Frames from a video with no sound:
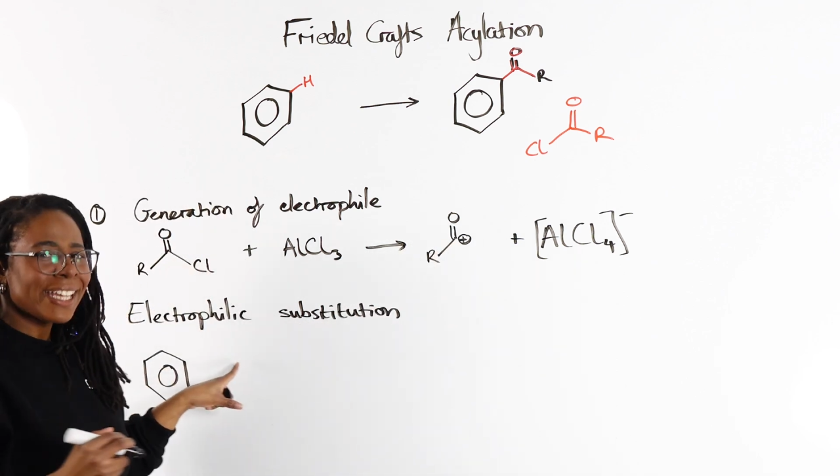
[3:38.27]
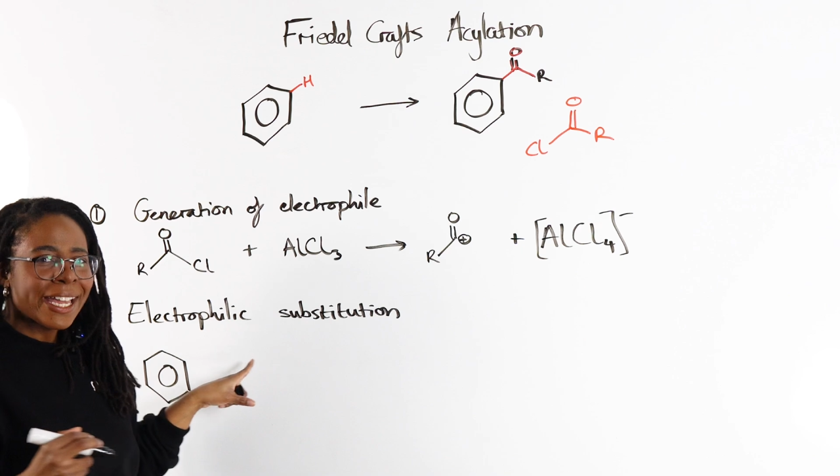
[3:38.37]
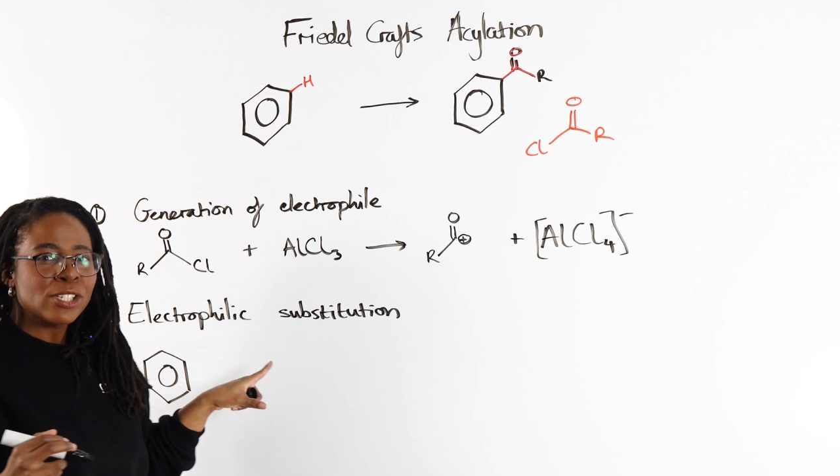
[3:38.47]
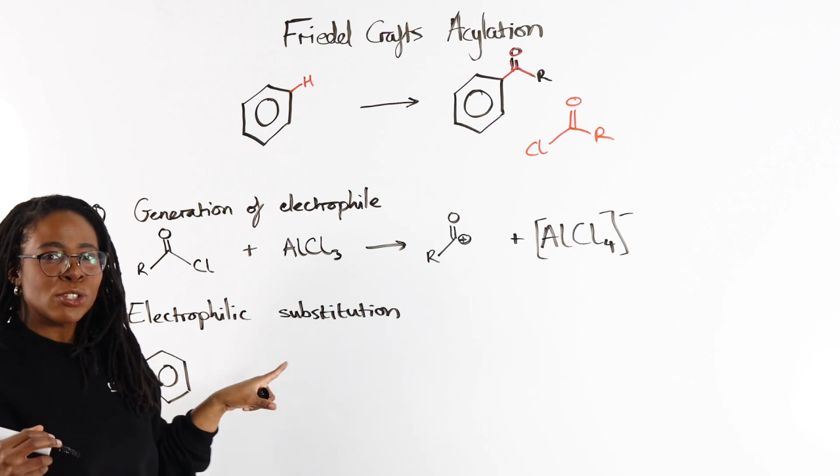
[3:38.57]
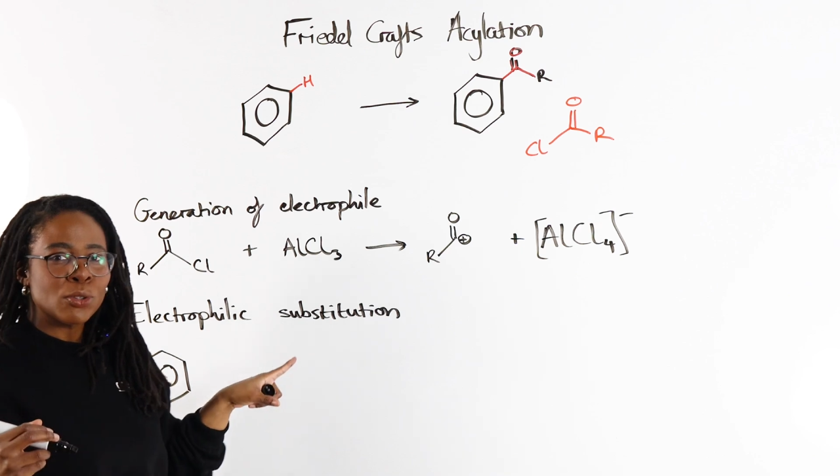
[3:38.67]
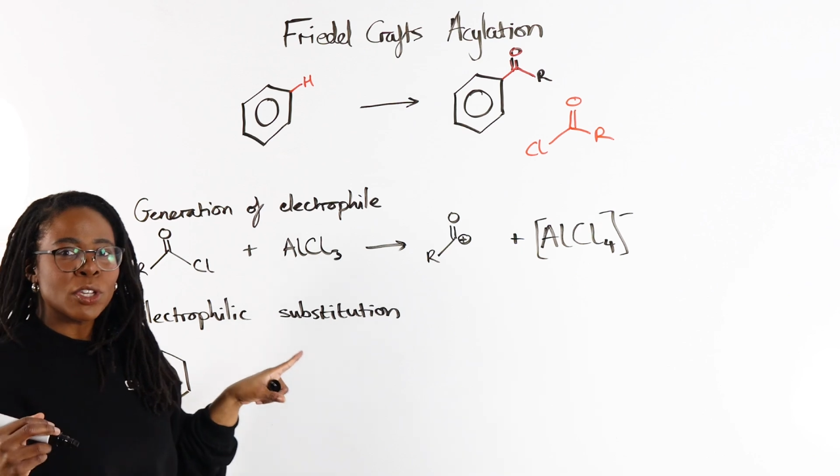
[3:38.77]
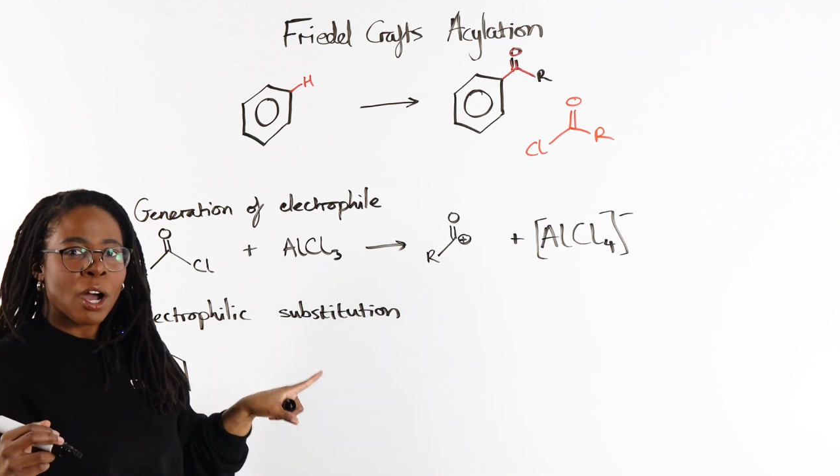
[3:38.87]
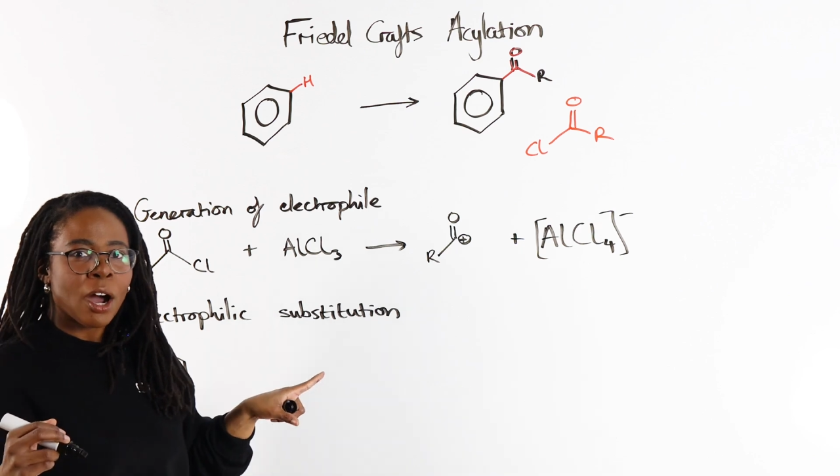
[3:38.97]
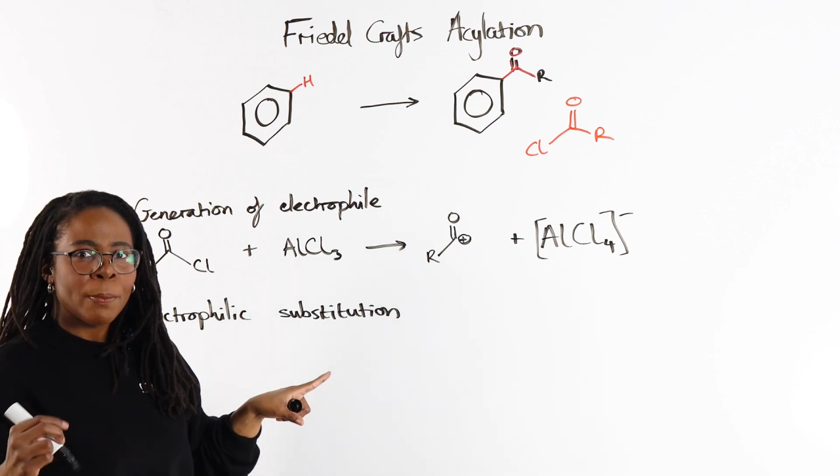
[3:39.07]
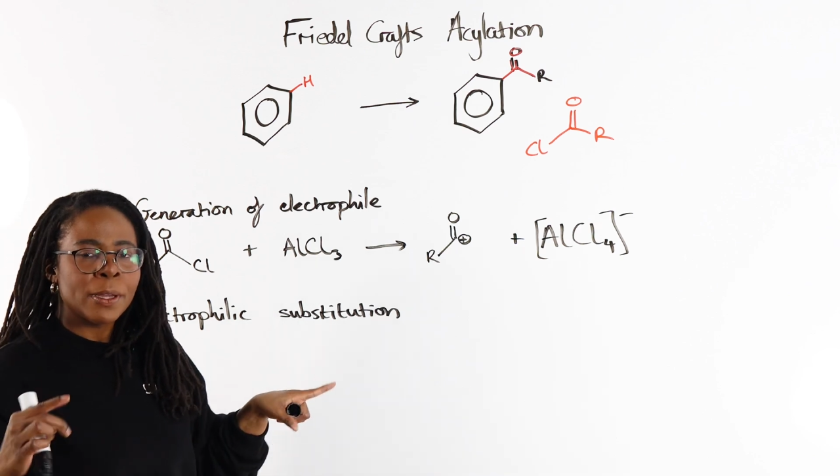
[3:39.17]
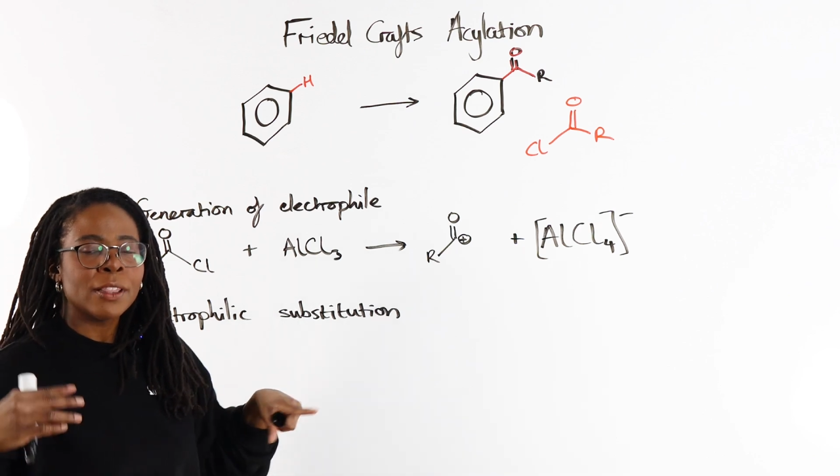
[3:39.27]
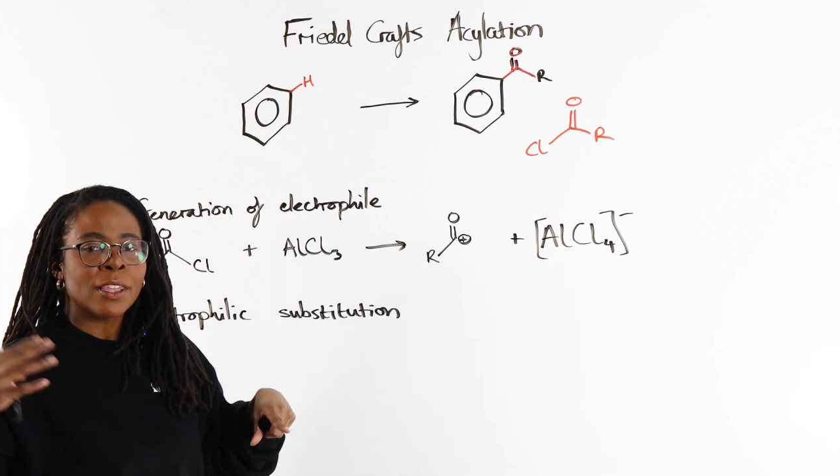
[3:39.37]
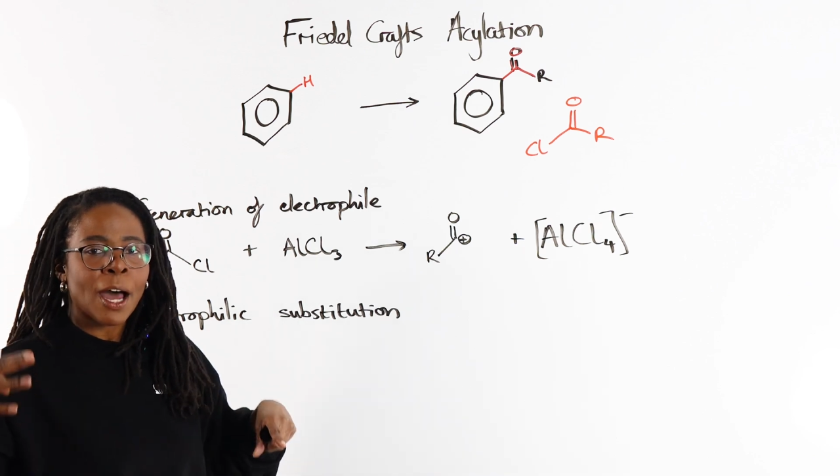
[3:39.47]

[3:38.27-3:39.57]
next to the carbon that